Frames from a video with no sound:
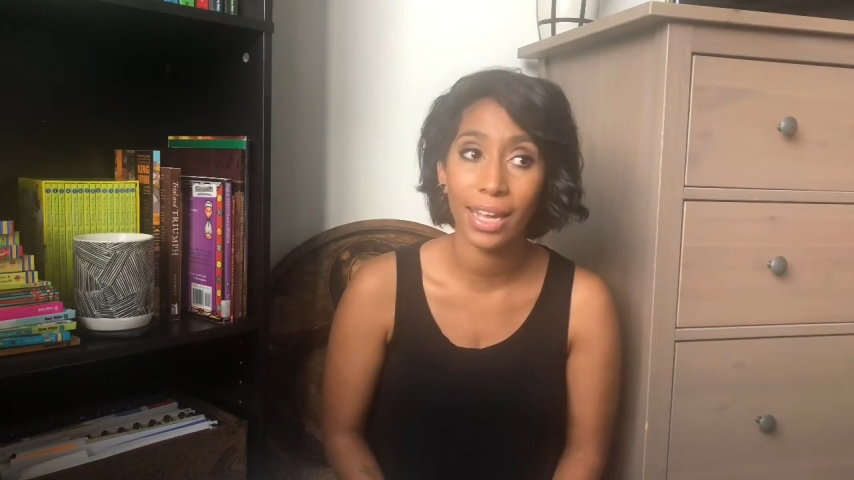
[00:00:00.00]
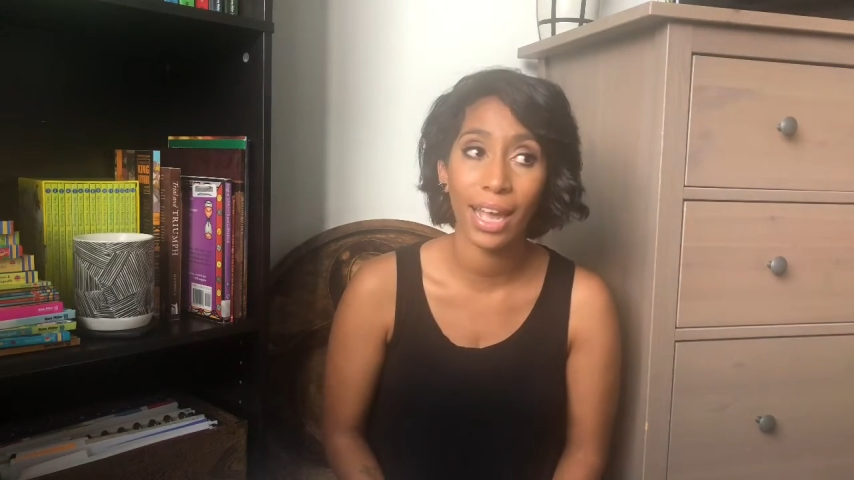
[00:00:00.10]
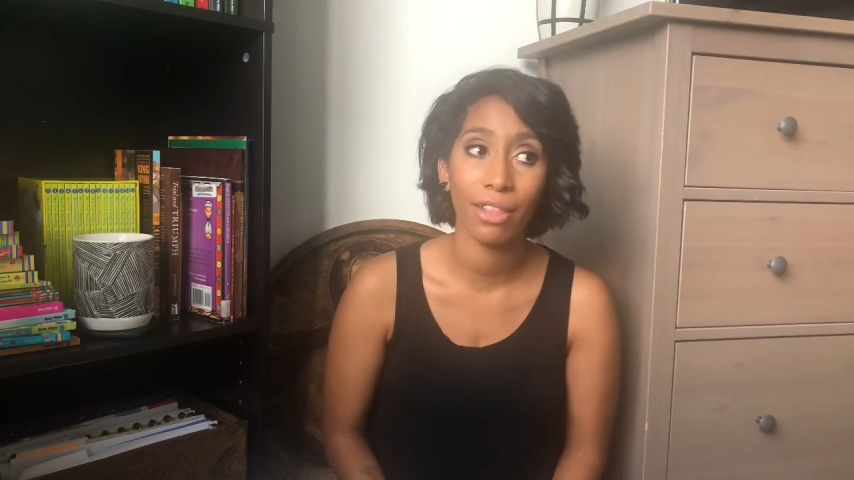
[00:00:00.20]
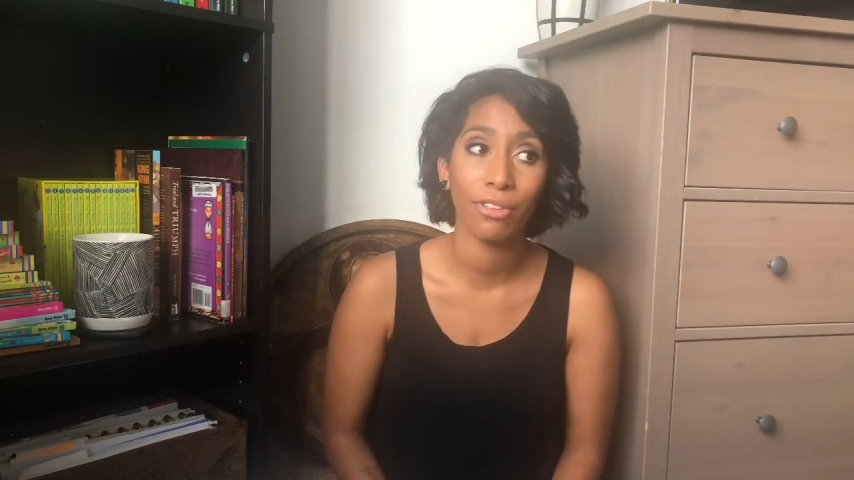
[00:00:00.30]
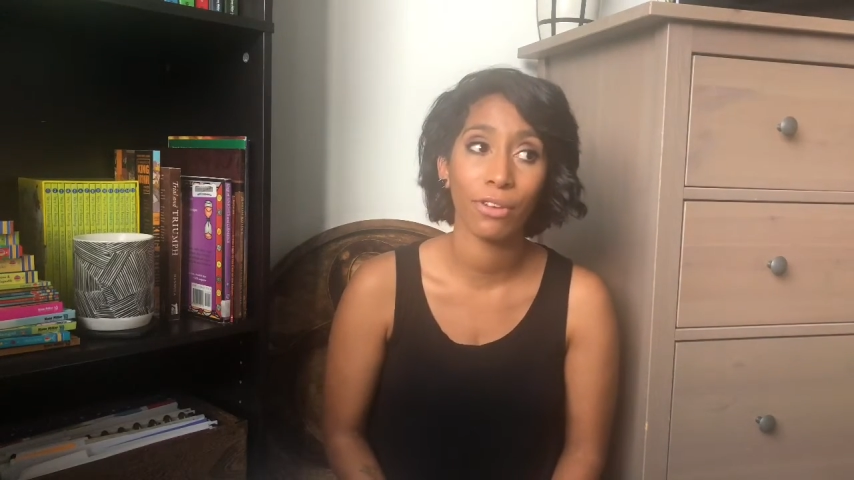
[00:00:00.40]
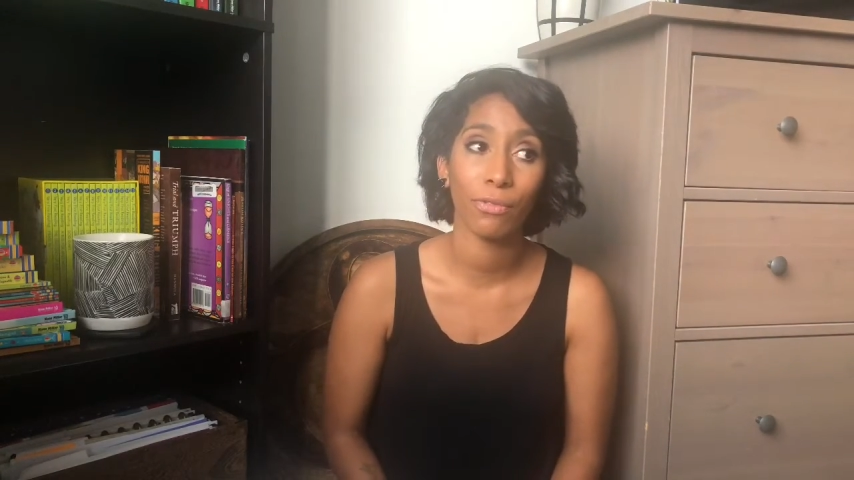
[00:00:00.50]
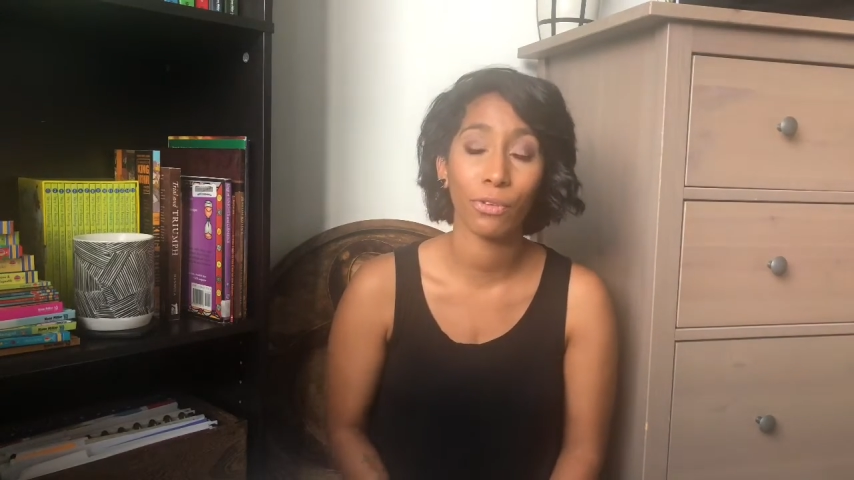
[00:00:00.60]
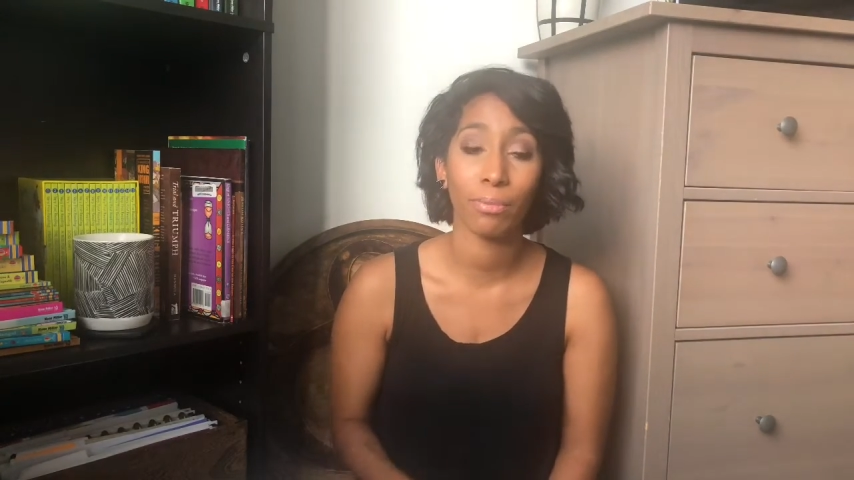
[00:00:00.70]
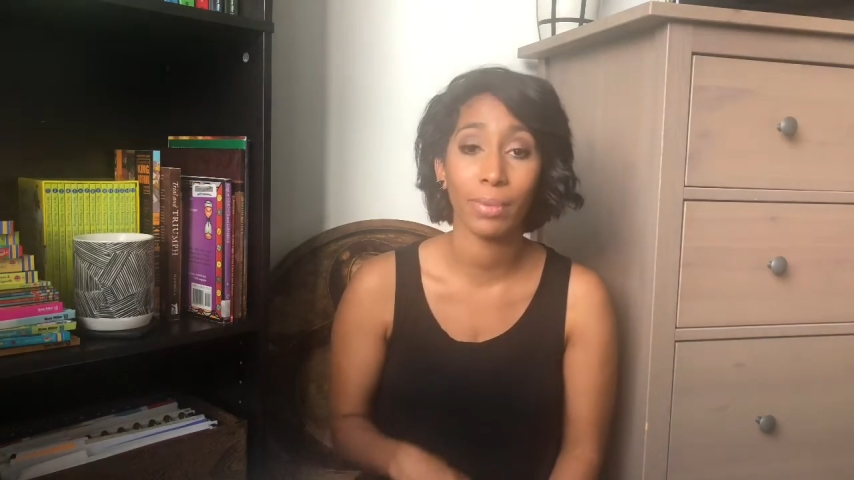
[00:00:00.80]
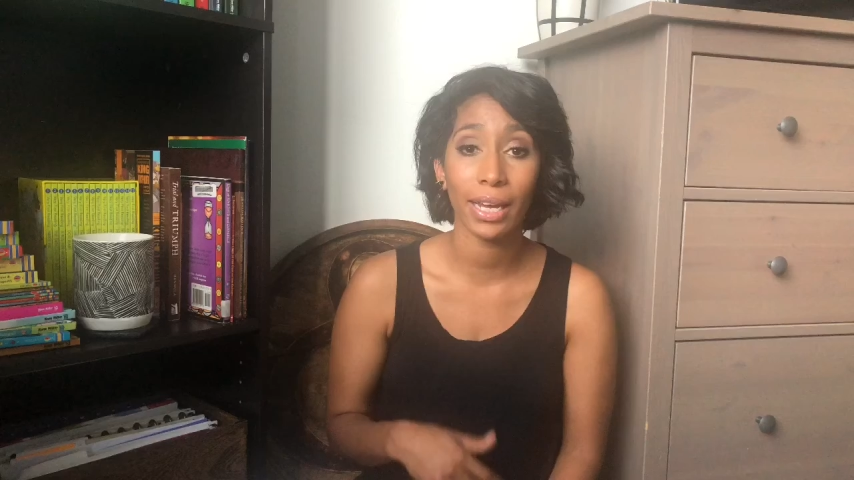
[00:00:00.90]
and so for
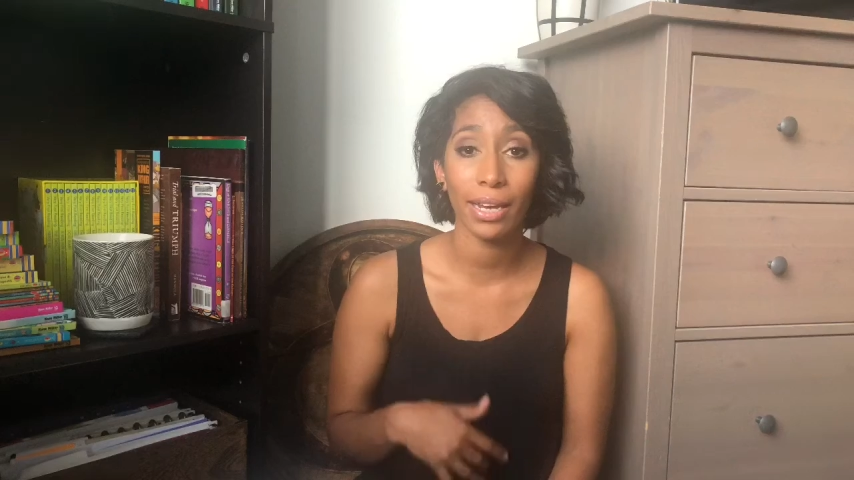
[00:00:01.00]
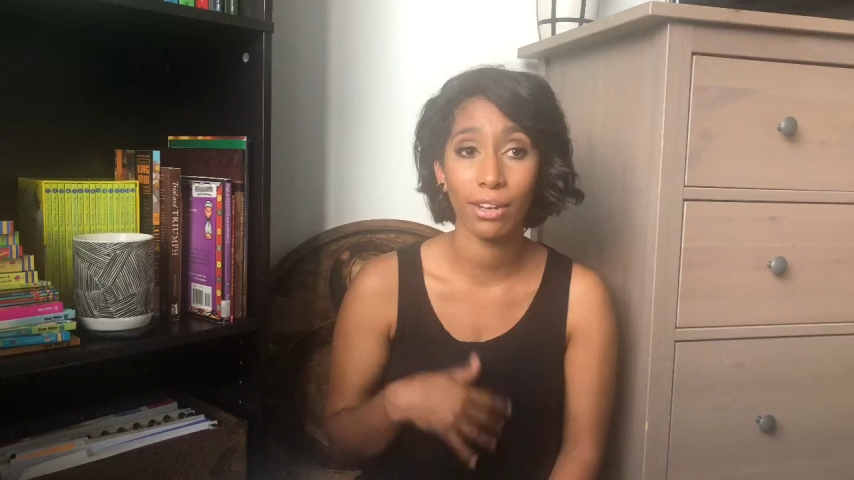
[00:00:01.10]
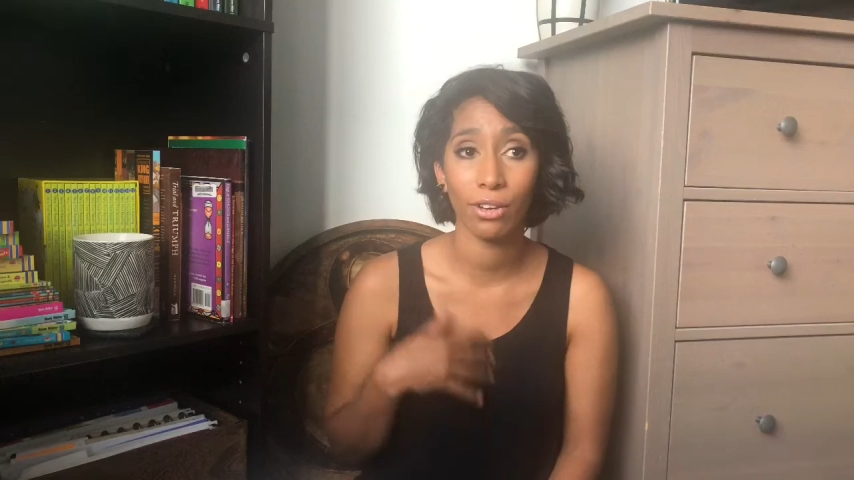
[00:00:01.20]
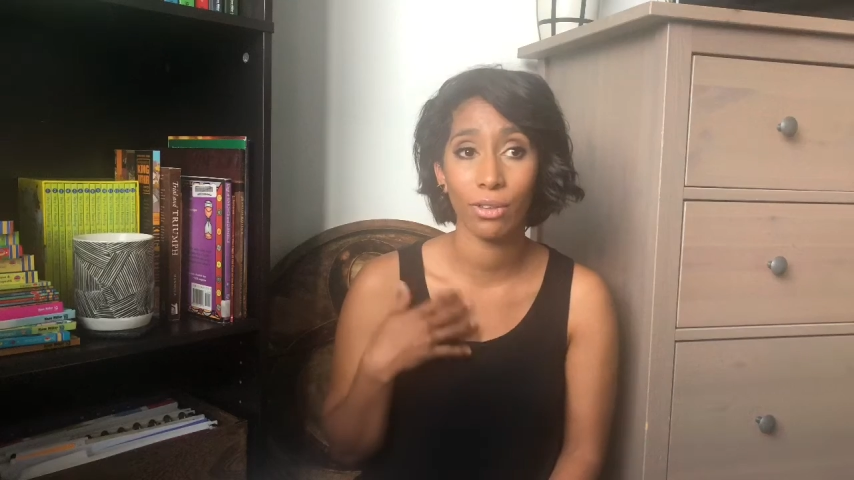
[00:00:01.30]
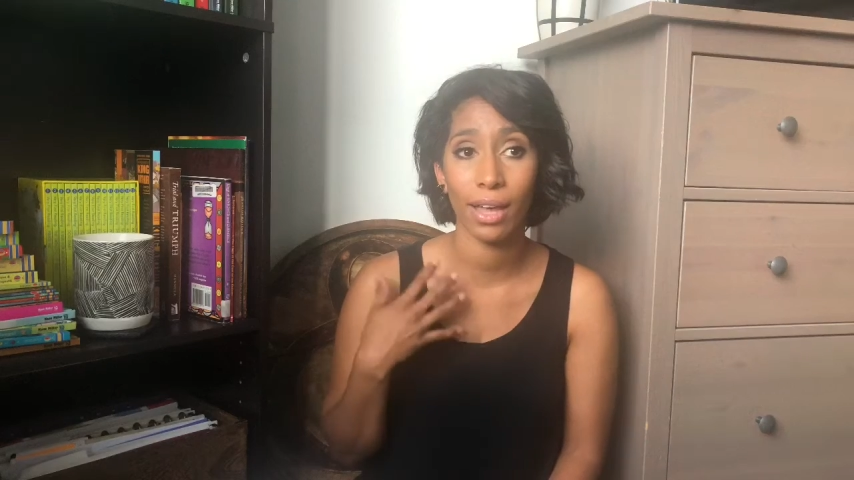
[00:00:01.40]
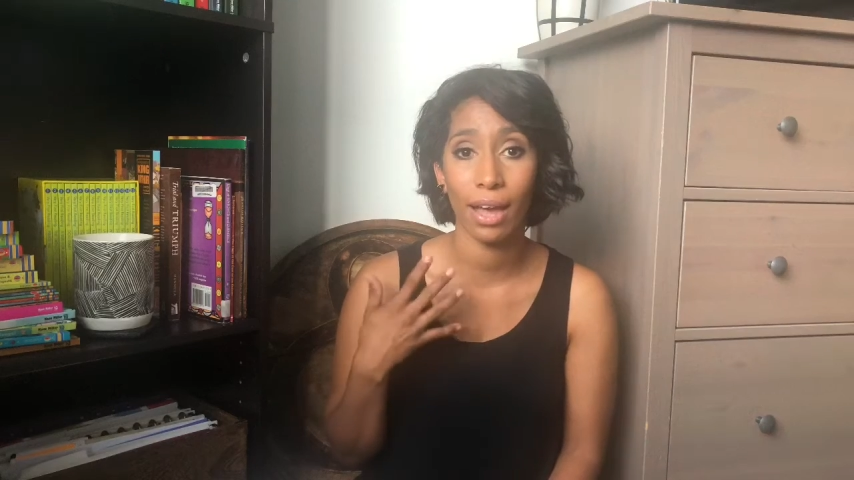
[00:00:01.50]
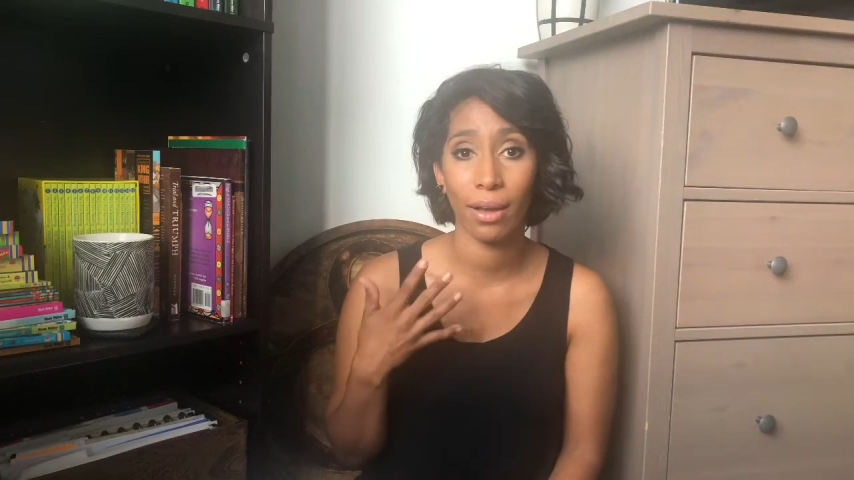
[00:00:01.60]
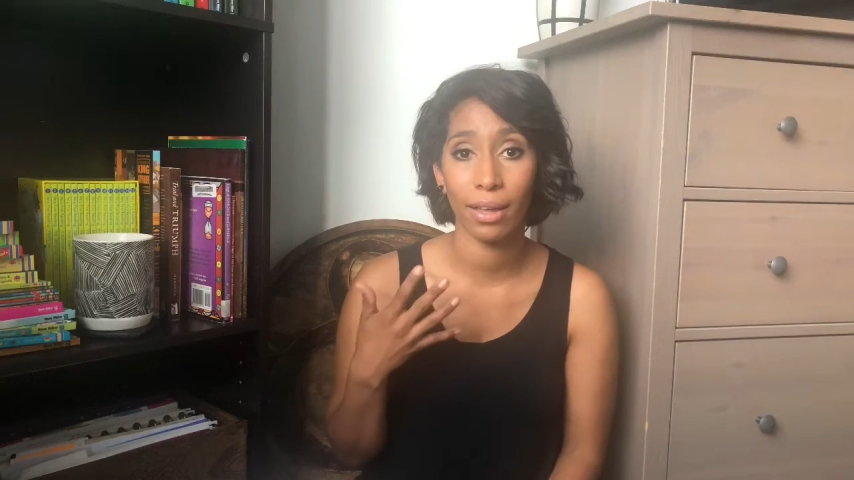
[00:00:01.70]
me to do that